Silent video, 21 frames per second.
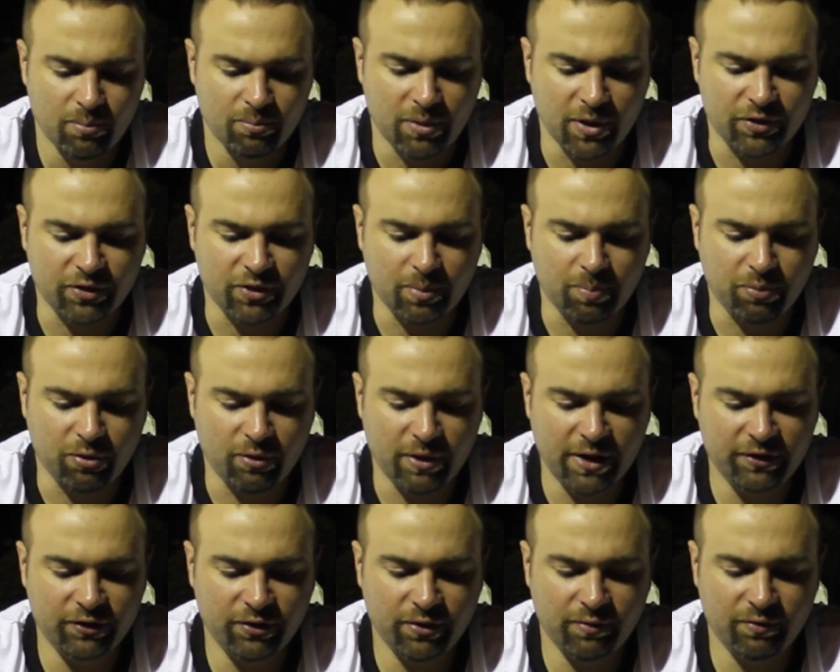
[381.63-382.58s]
But the
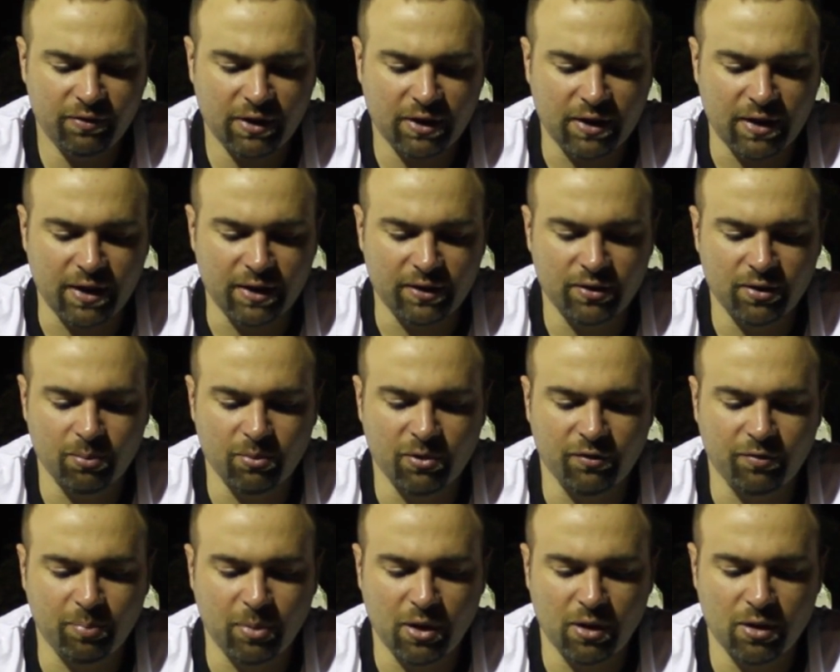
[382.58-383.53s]
prince of the kingdom
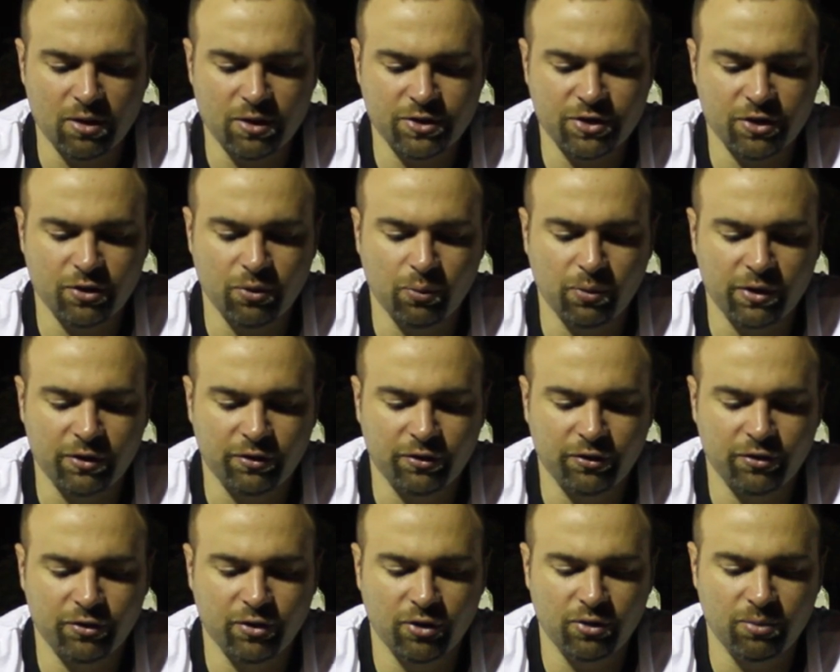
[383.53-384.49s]
of Persia
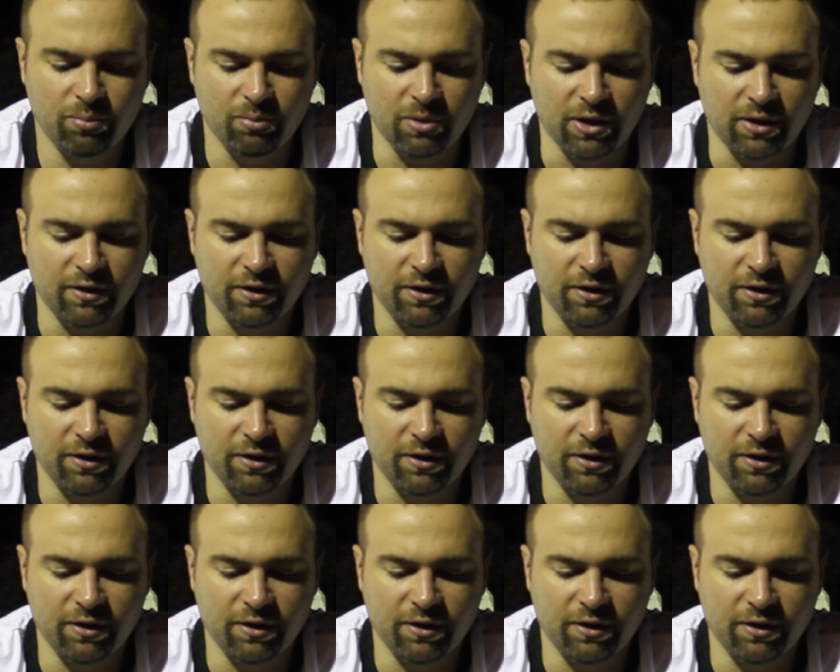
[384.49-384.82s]
withstood me.